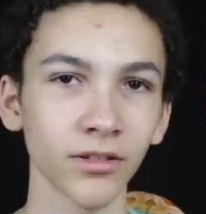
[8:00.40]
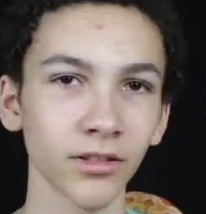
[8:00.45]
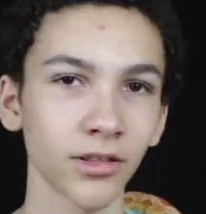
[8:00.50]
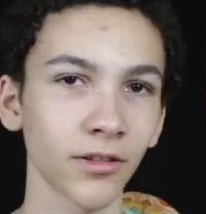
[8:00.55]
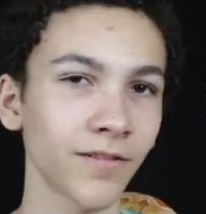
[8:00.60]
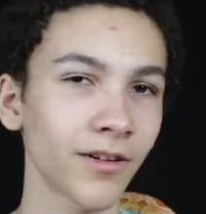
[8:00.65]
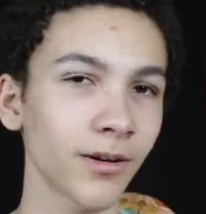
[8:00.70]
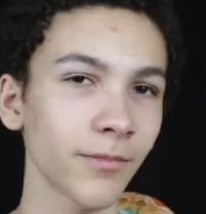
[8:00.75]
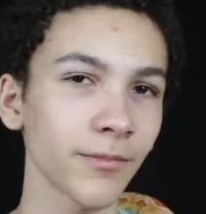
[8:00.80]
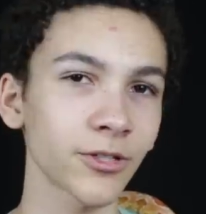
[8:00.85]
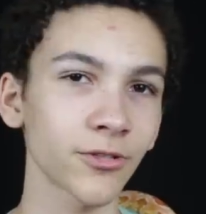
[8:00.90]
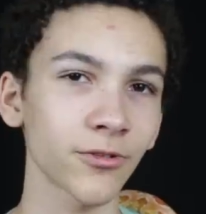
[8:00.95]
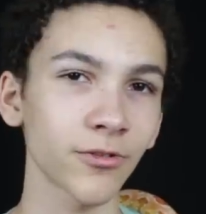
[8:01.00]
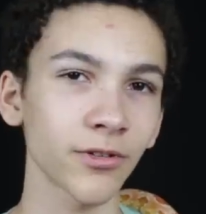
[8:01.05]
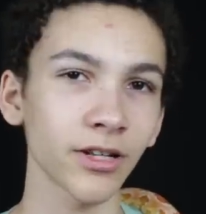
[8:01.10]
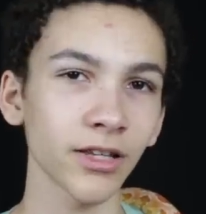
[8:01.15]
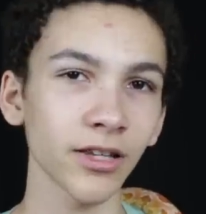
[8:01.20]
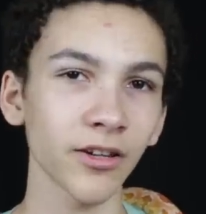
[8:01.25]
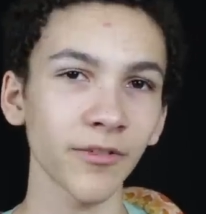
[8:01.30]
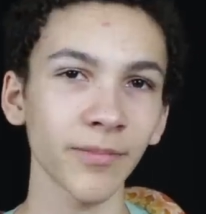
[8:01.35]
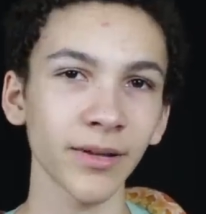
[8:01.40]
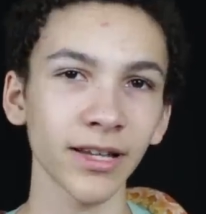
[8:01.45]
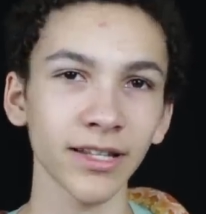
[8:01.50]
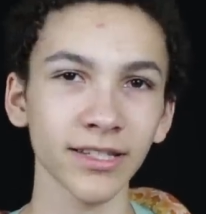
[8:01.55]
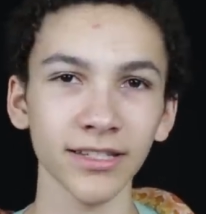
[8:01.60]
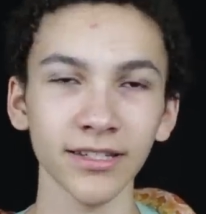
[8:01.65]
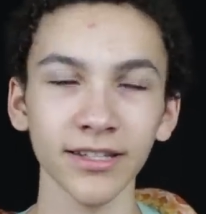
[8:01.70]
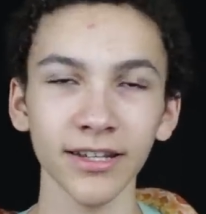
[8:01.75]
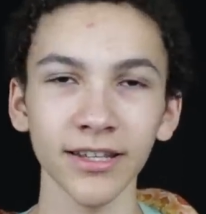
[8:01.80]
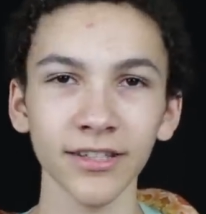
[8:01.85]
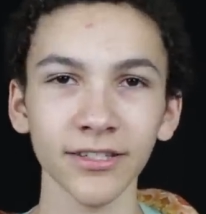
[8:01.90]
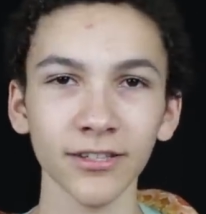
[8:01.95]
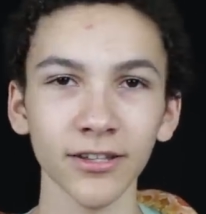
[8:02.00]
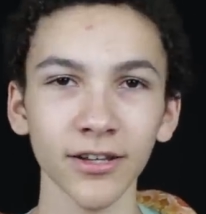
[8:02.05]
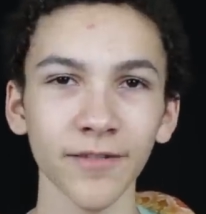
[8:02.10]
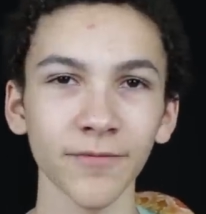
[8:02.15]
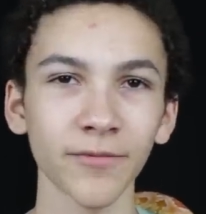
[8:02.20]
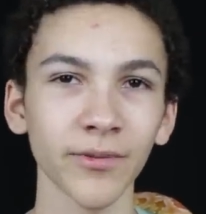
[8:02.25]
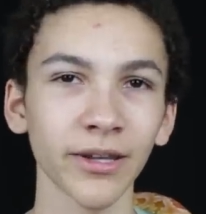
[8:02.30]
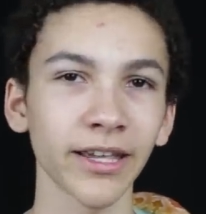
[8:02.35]
The far majority of pet snakes
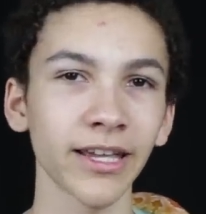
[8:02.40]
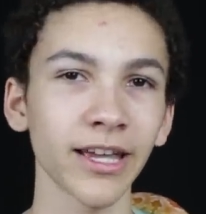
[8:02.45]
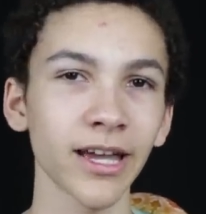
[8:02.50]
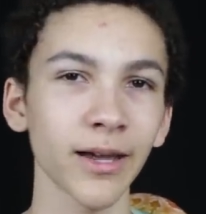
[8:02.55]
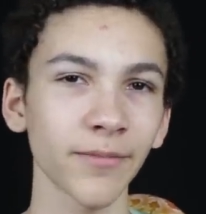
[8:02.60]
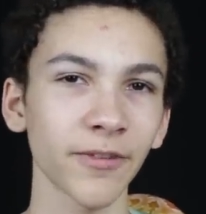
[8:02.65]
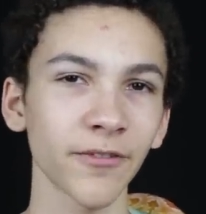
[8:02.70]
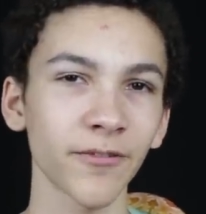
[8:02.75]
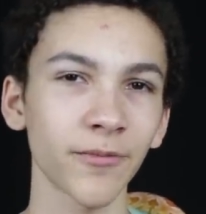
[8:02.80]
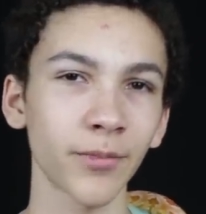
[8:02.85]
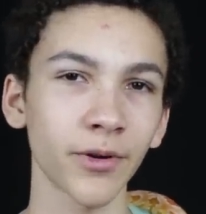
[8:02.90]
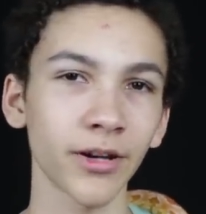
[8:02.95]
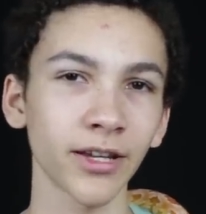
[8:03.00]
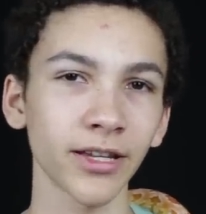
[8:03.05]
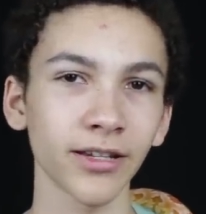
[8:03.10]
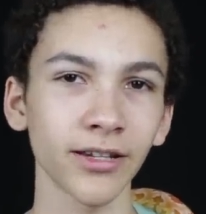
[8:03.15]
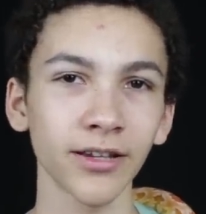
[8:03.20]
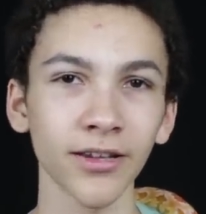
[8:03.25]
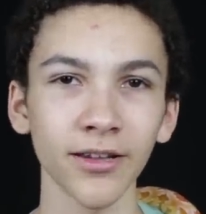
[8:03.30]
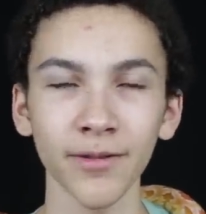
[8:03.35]
have been captive bred,